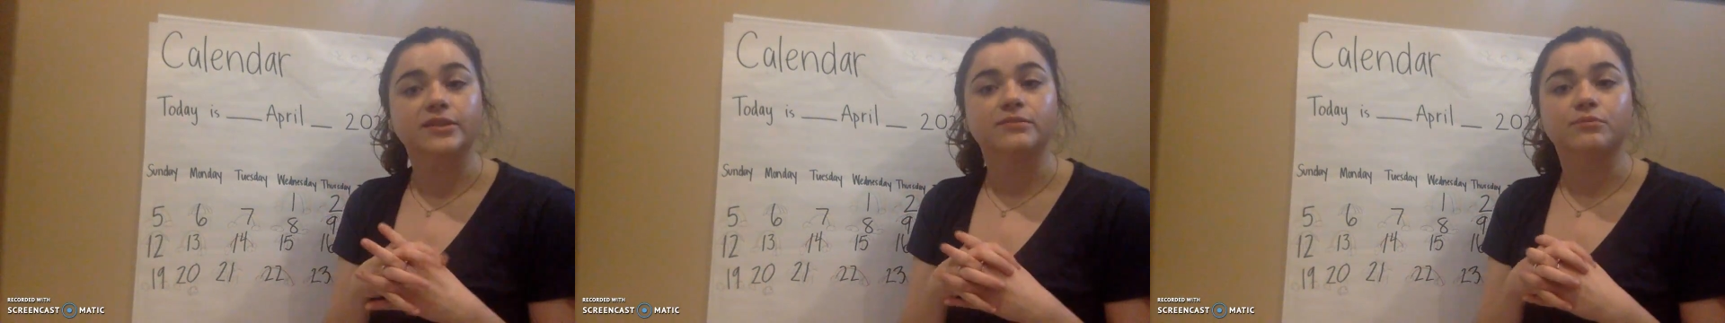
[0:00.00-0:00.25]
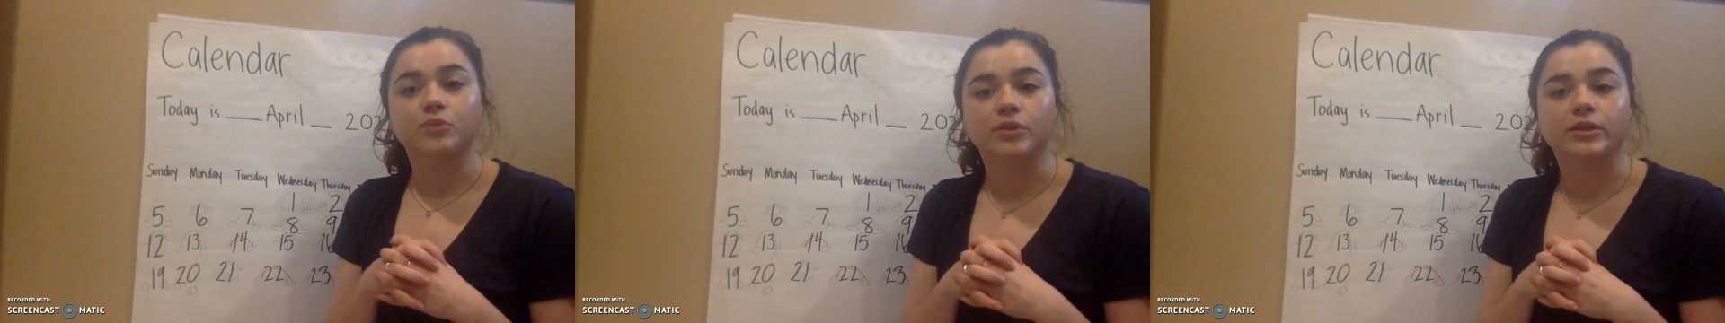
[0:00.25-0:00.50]
it's
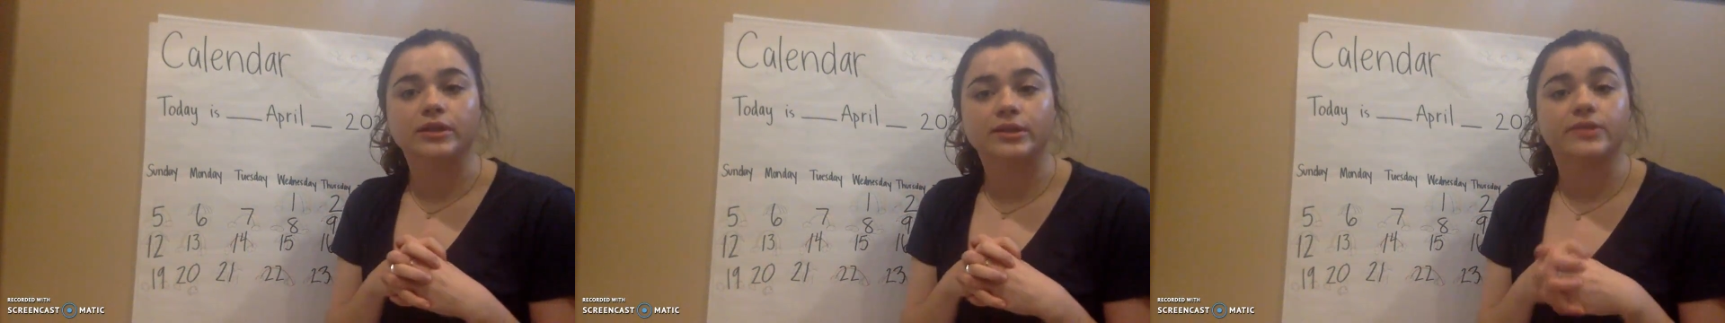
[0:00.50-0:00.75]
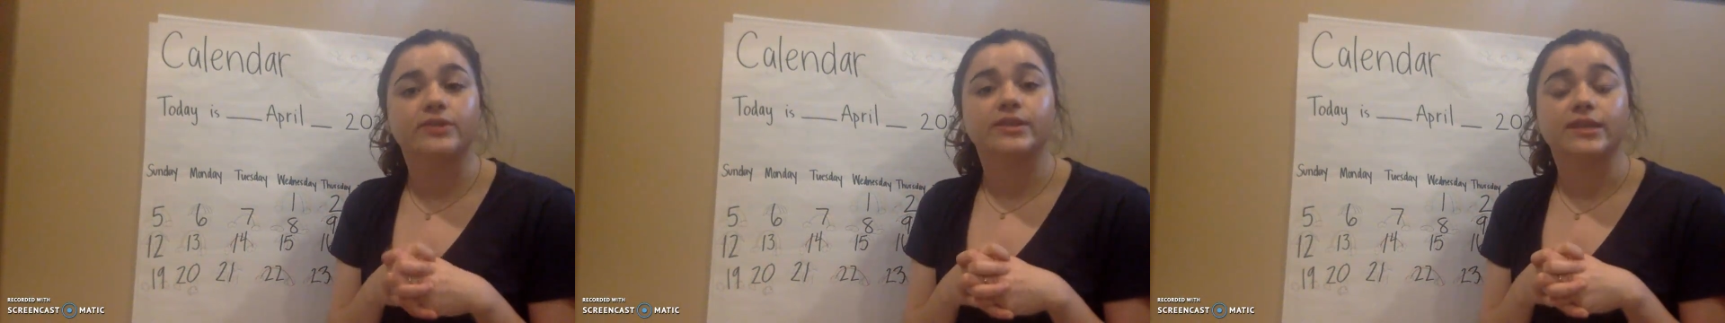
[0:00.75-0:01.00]
important
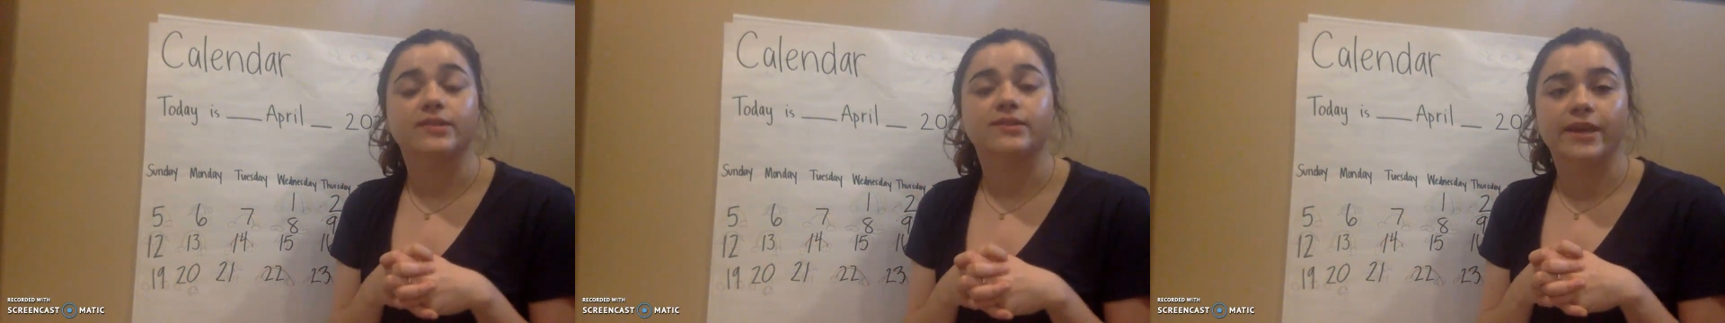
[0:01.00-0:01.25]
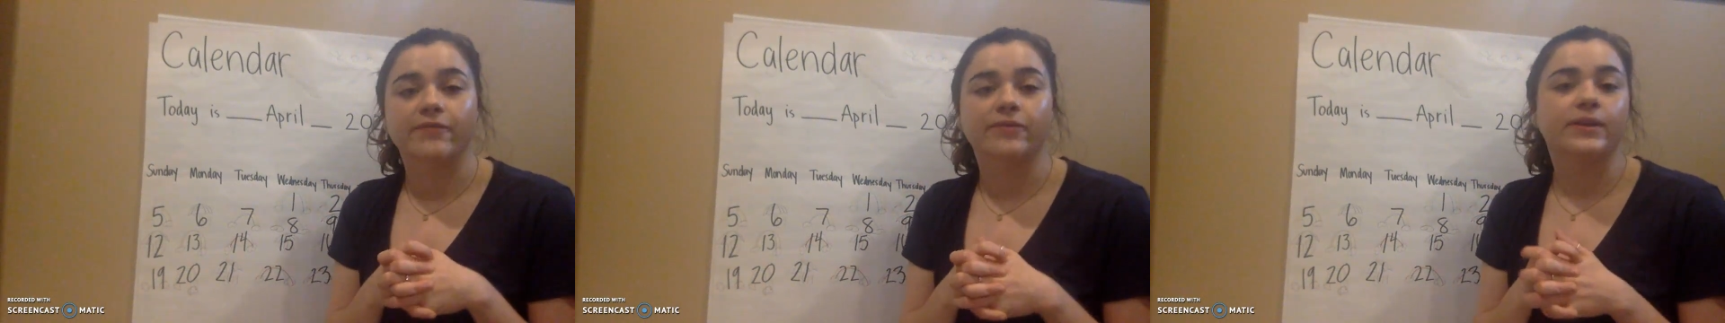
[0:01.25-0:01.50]
to stay
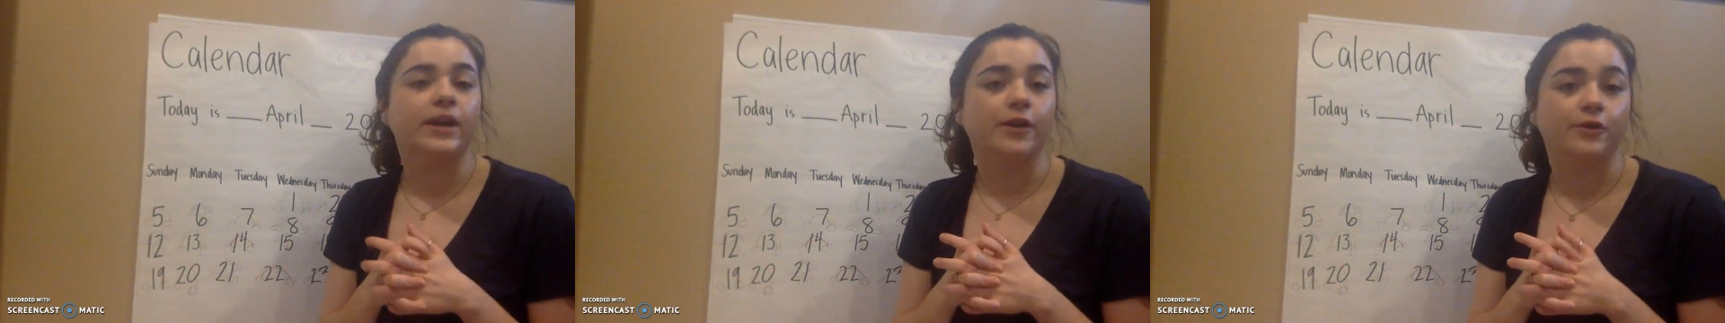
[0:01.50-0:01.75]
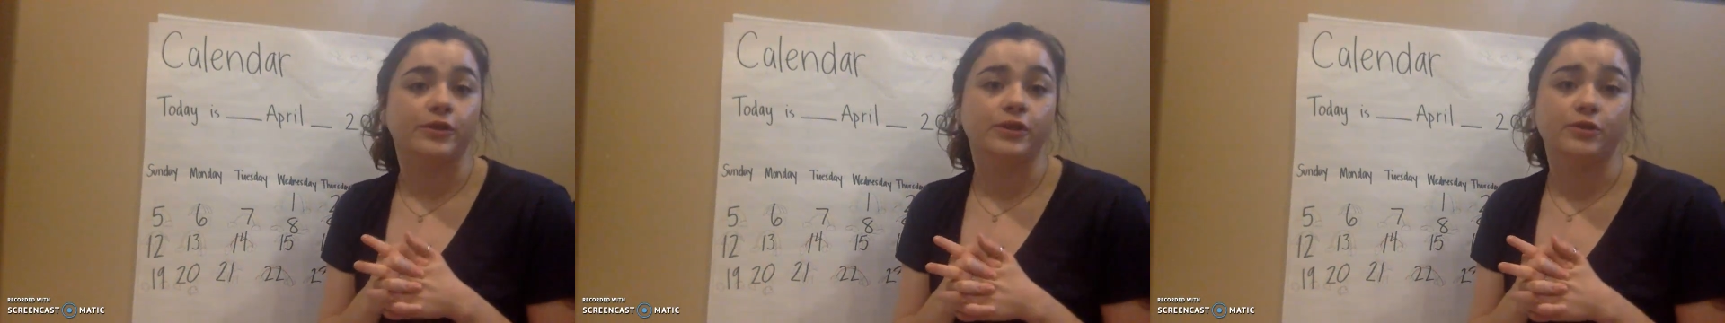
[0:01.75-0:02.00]
safe and
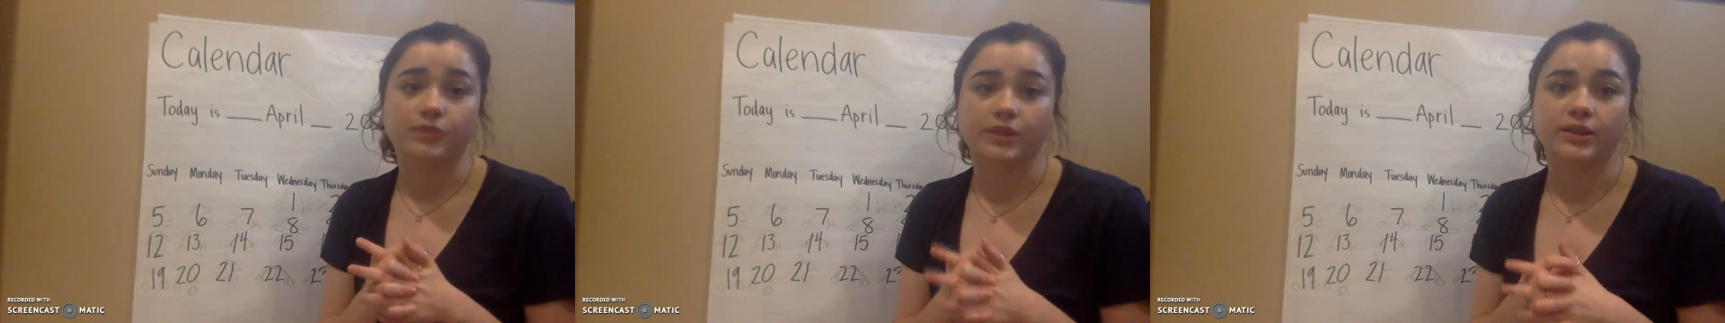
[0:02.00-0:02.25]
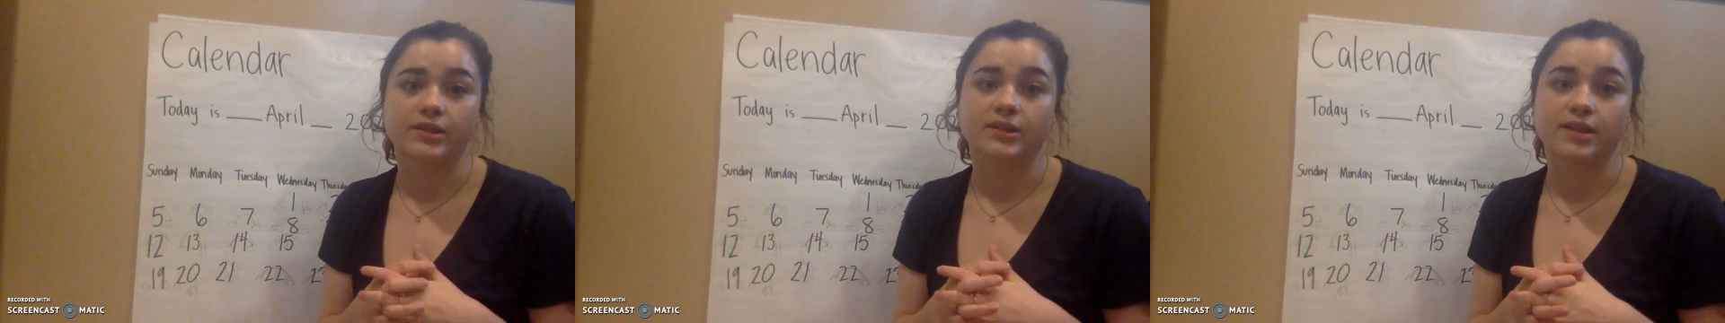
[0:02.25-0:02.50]
healthy during
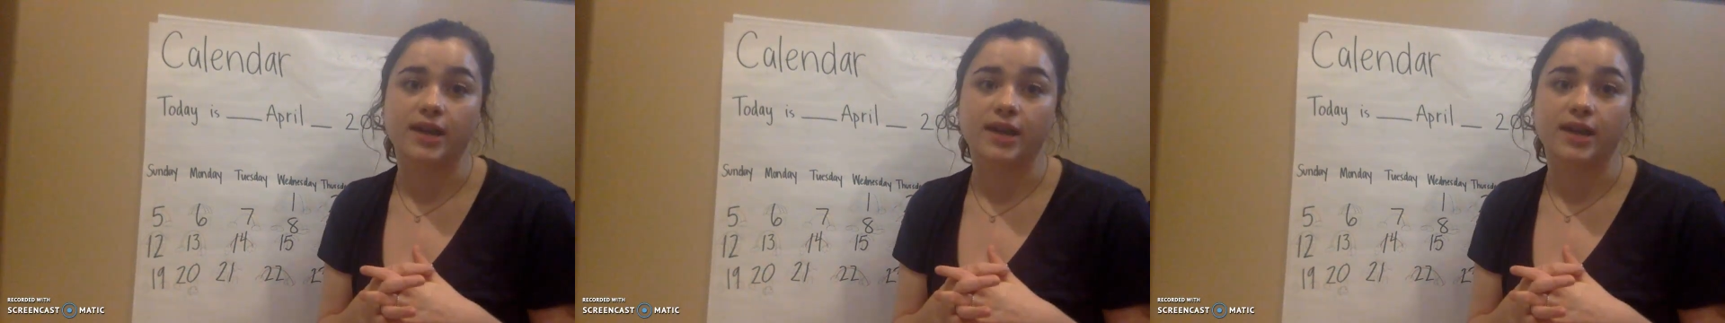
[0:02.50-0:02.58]
this